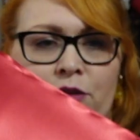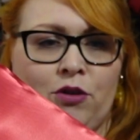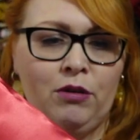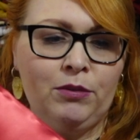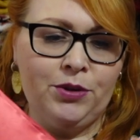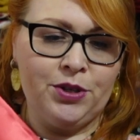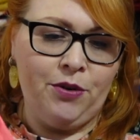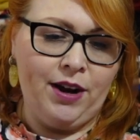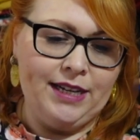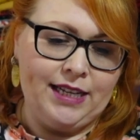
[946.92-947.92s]
it almost
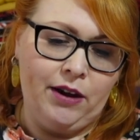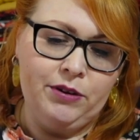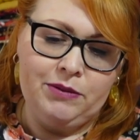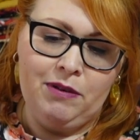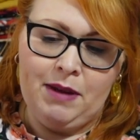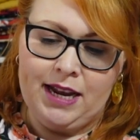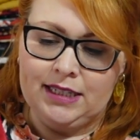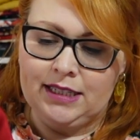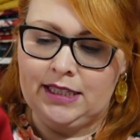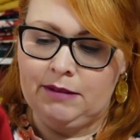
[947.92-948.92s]
cries out to be made
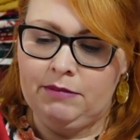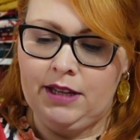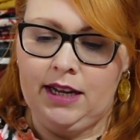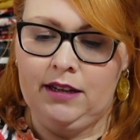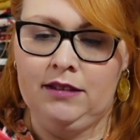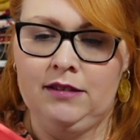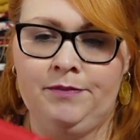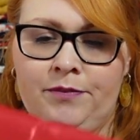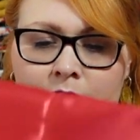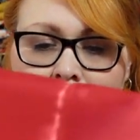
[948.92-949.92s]
into something
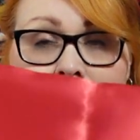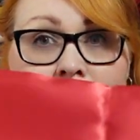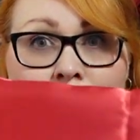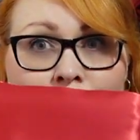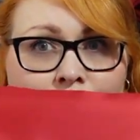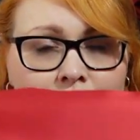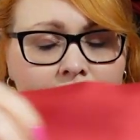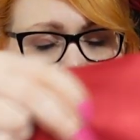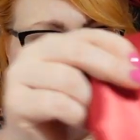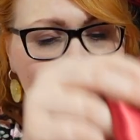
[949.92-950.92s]
in its own
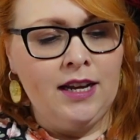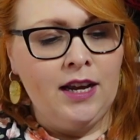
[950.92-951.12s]
right.